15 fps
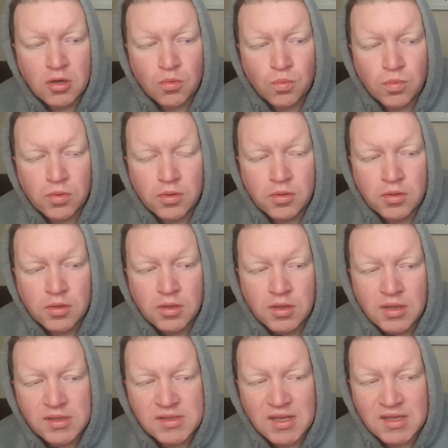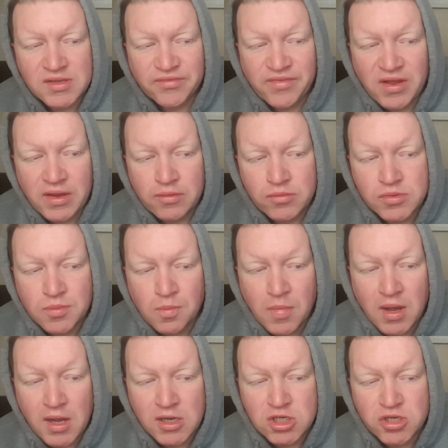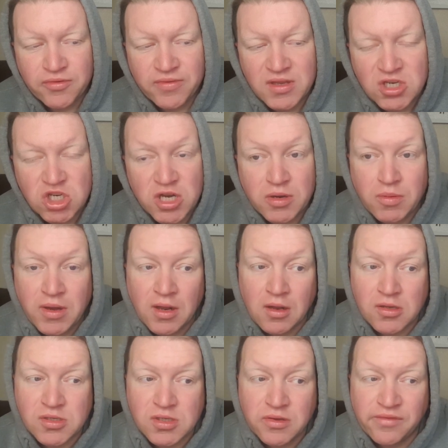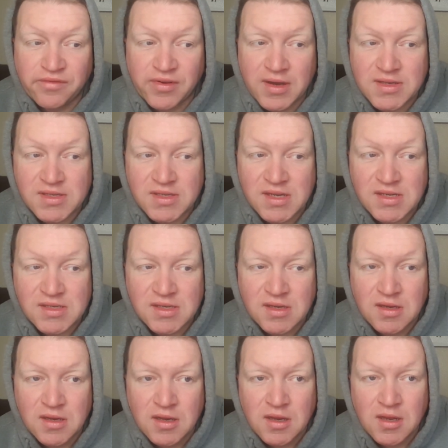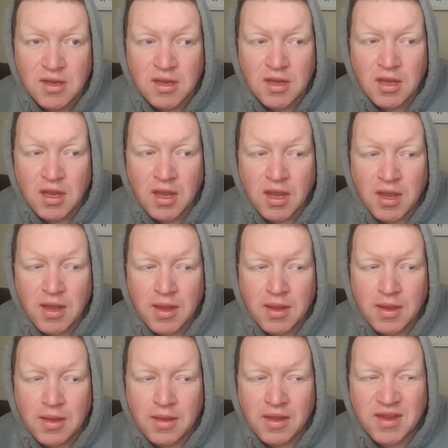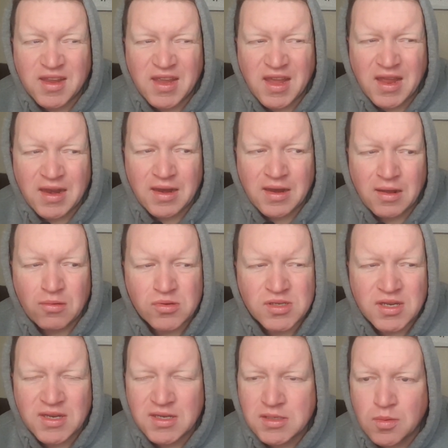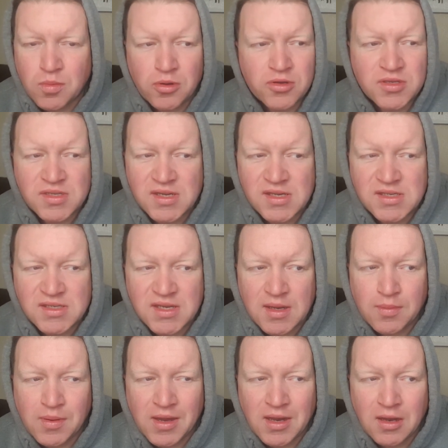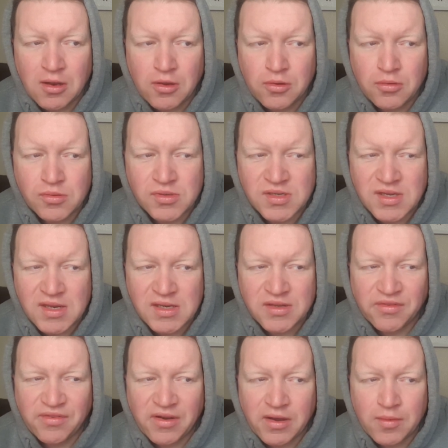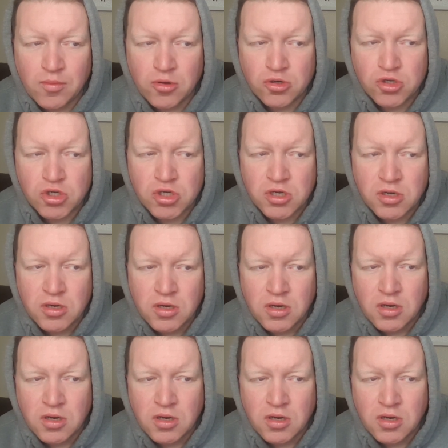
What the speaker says: Nope. His last fight was March of this year when he lost to Francis. Again, I wasn't disappointed to see Stipe lose. He's a very much